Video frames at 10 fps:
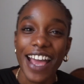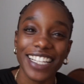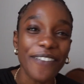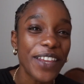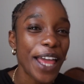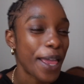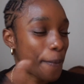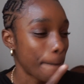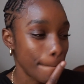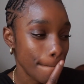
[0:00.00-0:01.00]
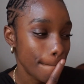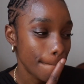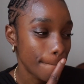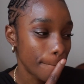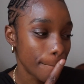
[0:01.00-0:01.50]
Because I feel like
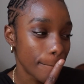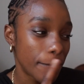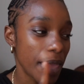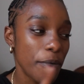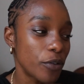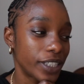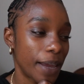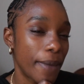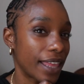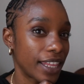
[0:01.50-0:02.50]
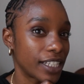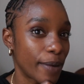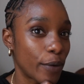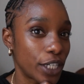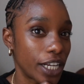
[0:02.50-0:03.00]
people say bad things
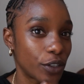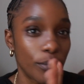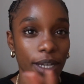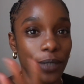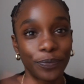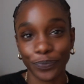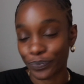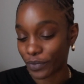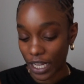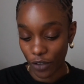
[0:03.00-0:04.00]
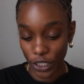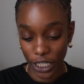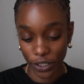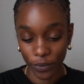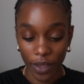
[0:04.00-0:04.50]
about witch hazel, but I love witch
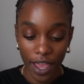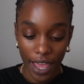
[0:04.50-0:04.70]
hazel.